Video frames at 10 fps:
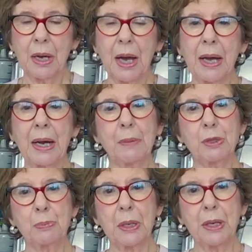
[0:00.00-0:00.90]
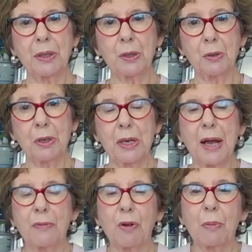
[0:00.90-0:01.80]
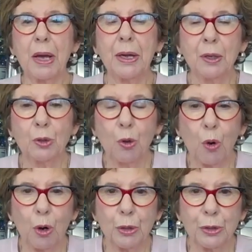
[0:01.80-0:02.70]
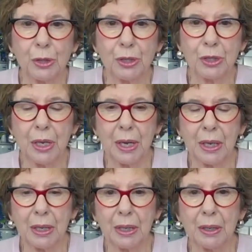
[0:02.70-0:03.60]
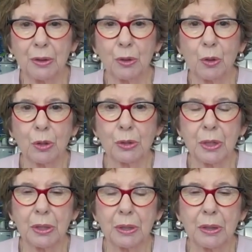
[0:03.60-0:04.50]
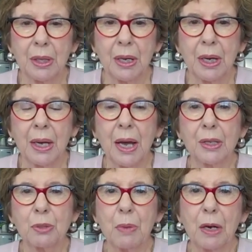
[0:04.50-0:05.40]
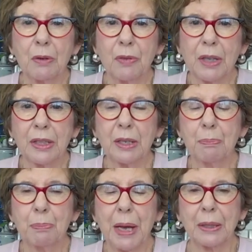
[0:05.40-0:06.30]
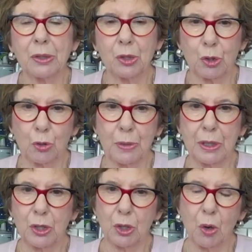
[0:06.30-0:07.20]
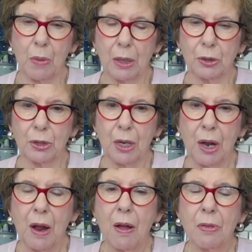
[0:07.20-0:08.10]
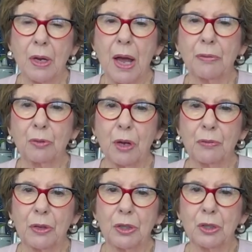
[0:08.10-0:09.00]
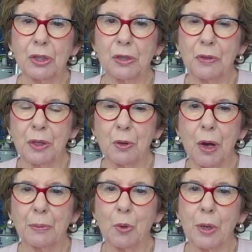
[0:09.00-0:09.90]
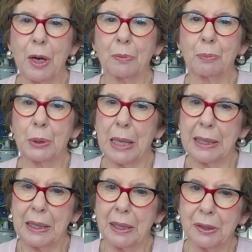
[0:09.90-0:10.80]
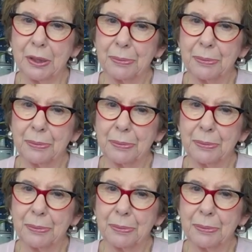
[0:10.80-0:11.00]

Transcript: and I'm speaking to you today from a gorgeous day in New York City. As a matter of fact, it beckons to me so much that after I finish this video, I'm going out and play in it.